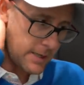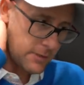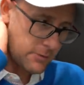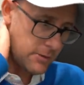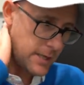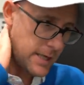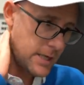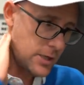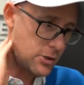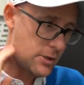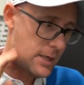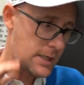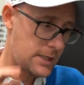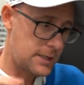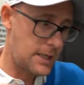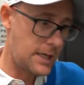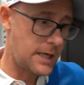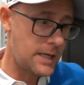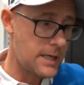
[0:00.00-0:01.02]
it's really
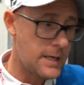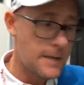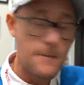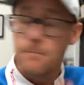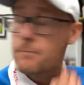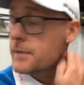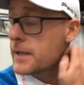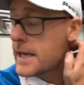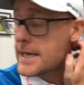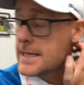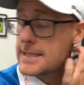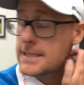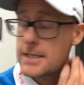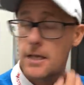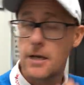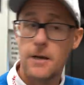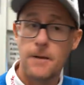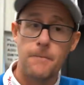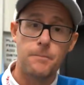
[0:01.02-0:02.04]
interesting, is
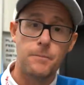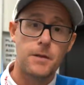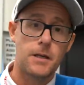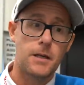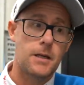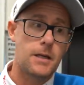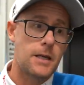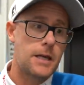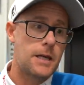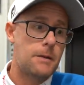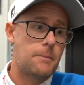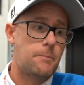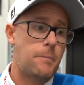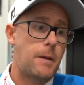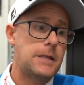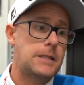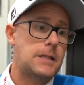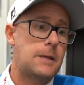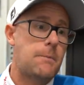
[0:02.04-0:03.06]
that
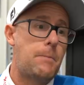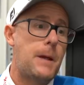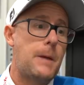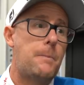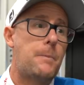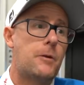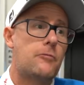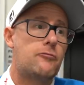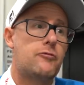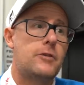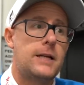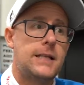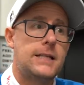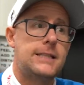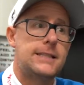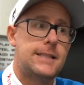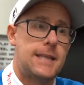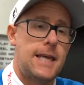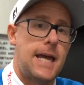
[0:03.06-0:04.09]
basically people are really
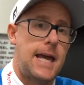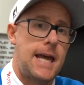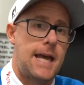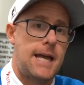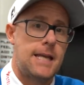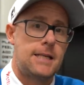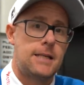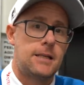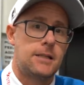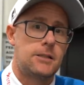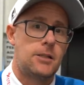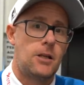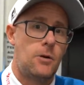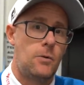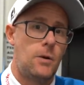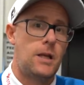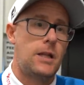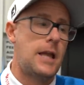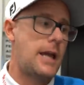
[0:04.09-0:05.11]
scared
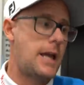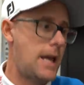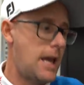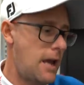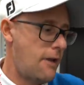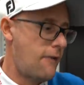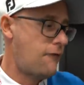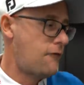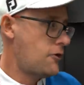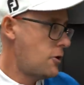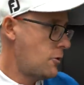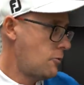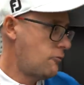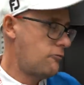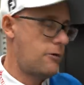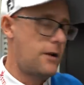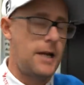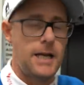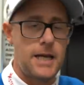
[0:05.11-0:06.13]
so they hit a few
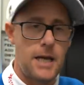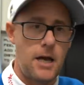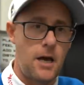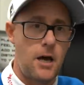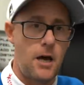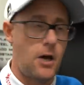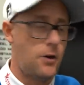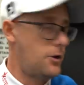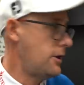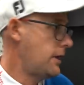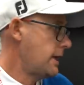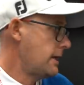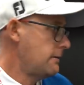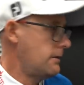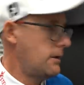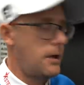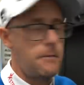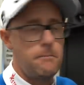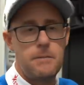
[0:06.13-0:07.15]
really hard and they
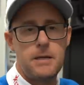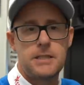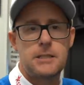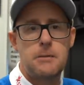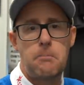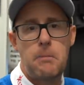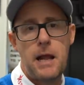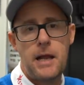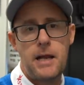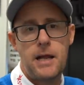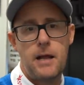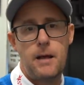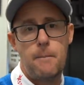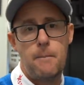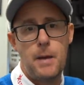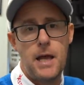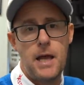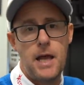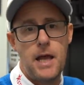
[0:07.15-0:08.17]
like miss the planet a
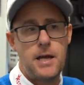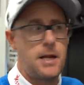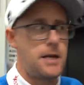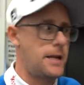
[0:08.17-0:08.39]
bit and